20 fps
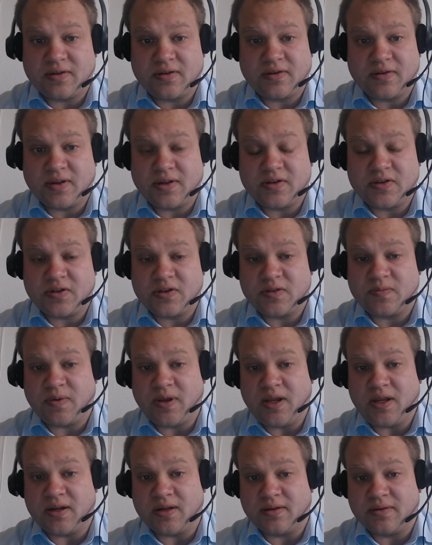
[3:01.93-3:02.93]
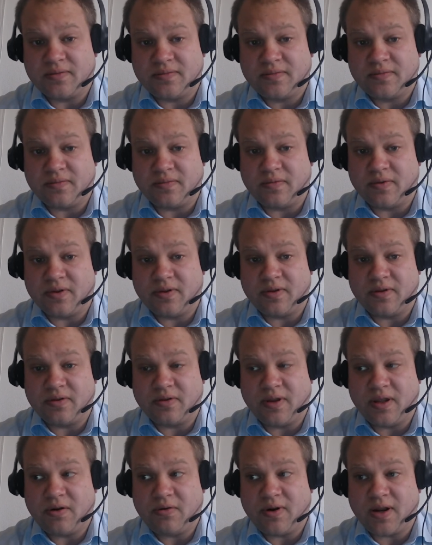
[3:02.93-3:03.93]
it's just pain.
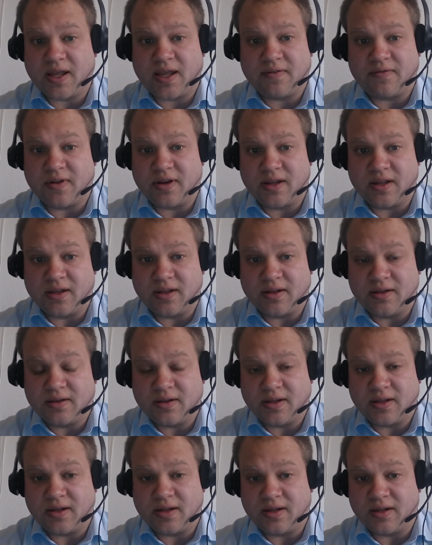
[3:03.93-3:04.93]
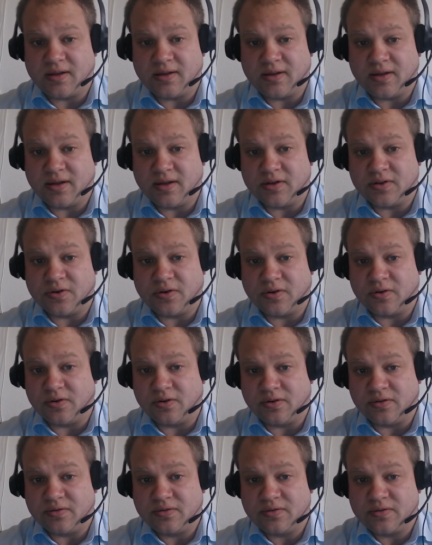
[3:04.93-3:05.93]
They don't have any
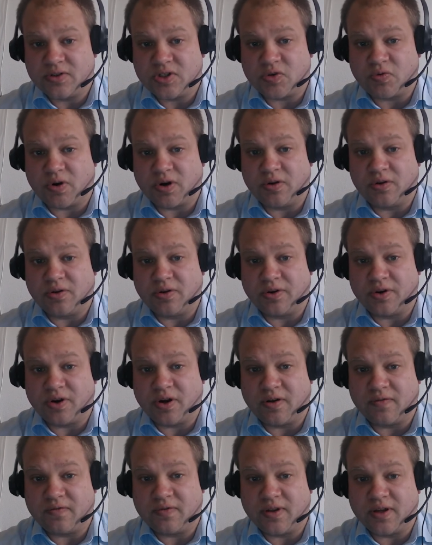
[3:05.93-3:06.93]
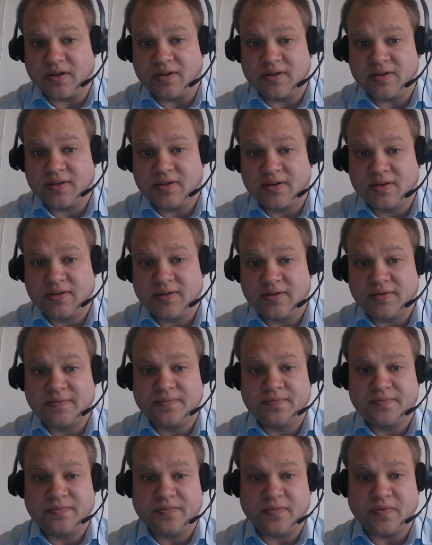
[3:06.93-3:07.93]
internal struggle or conflict.
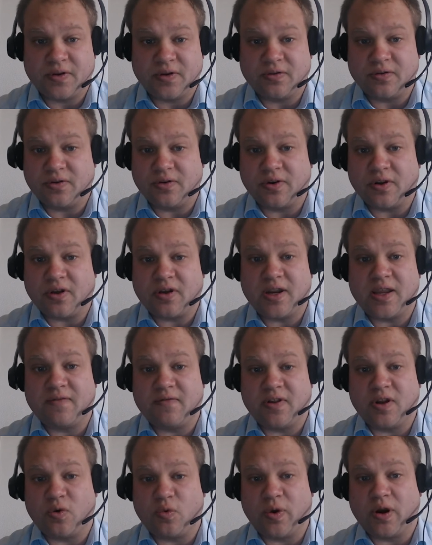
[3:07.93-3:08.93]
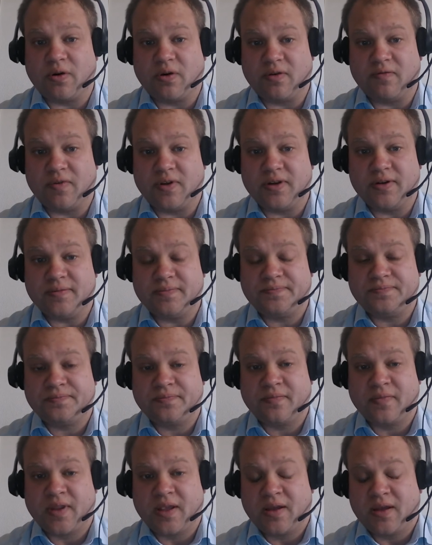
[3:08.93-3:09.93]
They're not even aware of it.
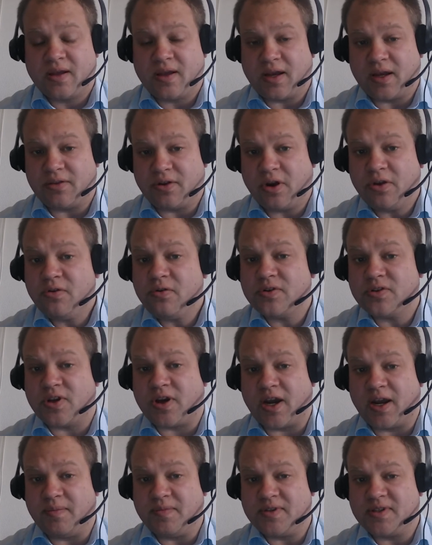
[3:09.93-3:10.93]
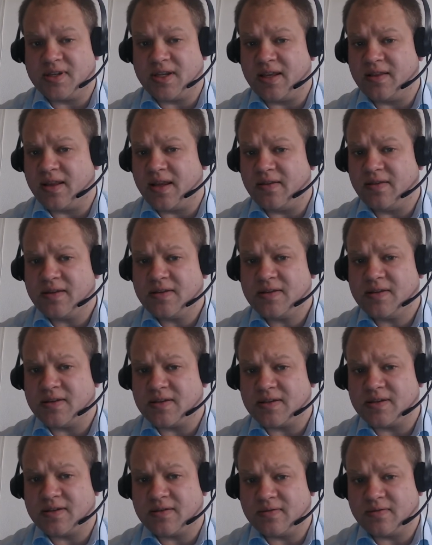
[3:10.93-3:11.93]
At other times, and this
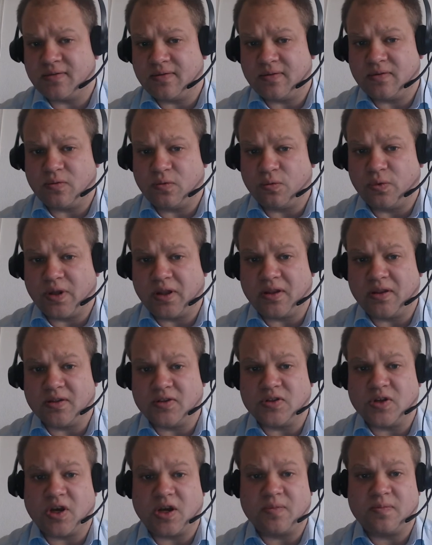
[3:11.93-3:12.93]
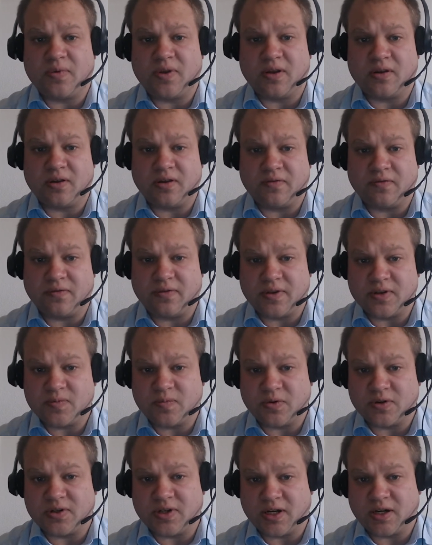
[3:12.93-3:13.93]
is really the topic of this
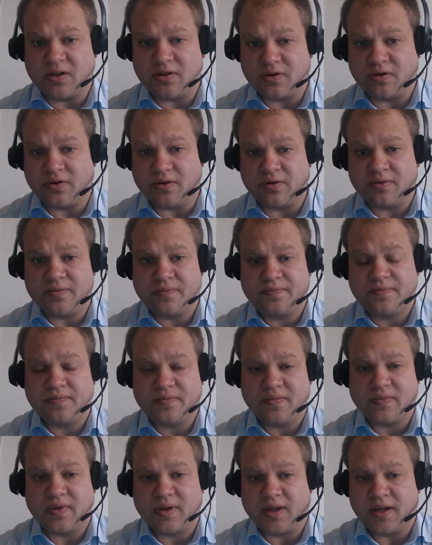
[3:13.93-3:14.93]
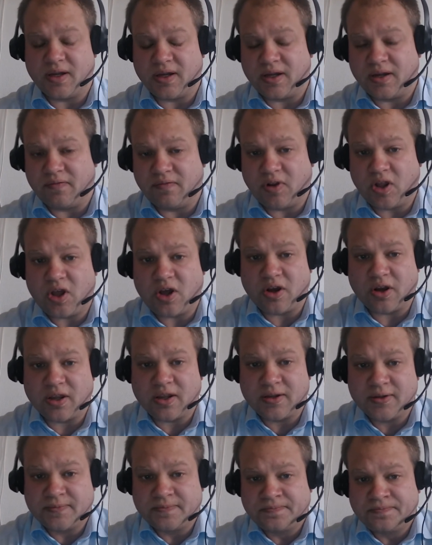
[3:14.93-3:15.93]
particular vlog,
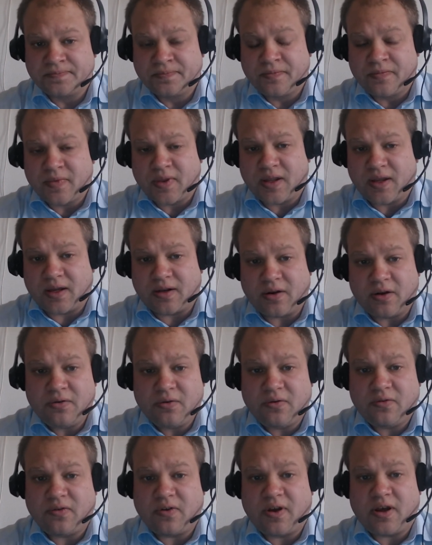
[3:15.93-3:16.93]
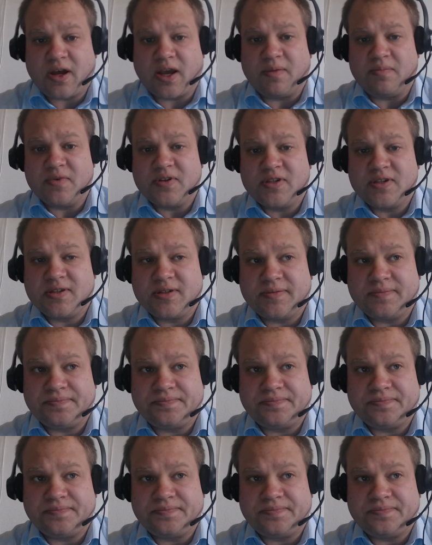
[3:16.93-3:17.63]
at other times,